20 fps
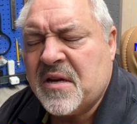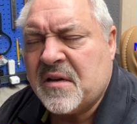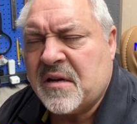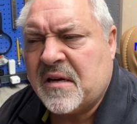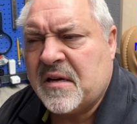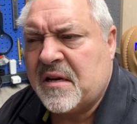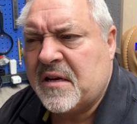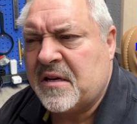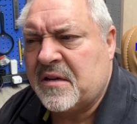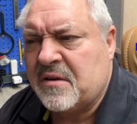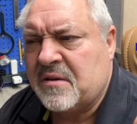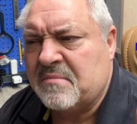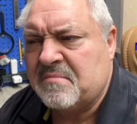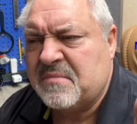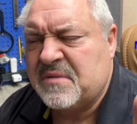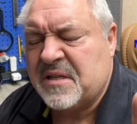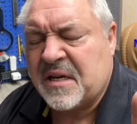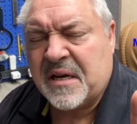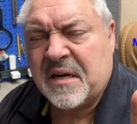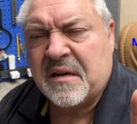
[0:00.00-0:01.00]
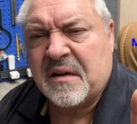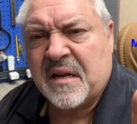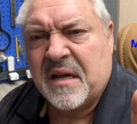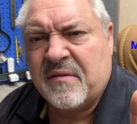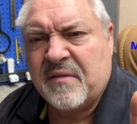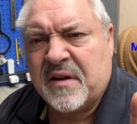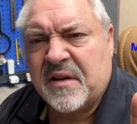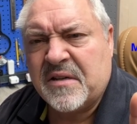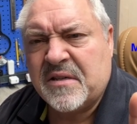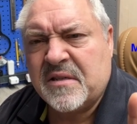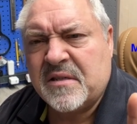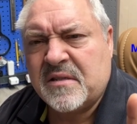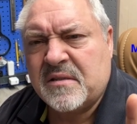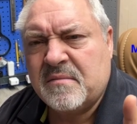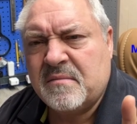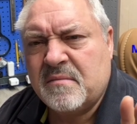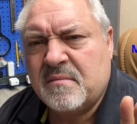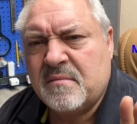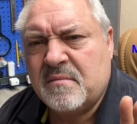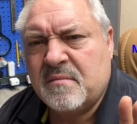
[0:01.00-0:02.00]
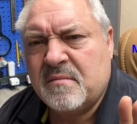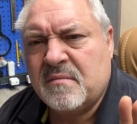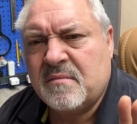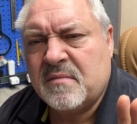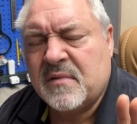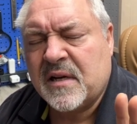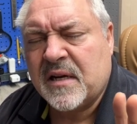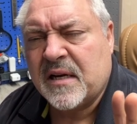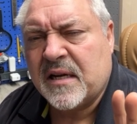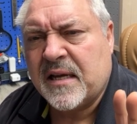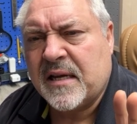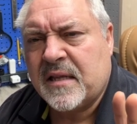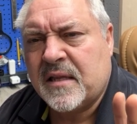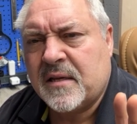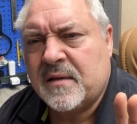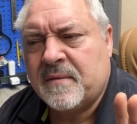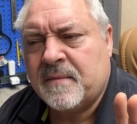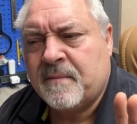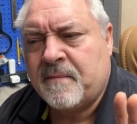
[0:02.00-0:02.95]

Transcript: I don't know, 10, 11 inches in length.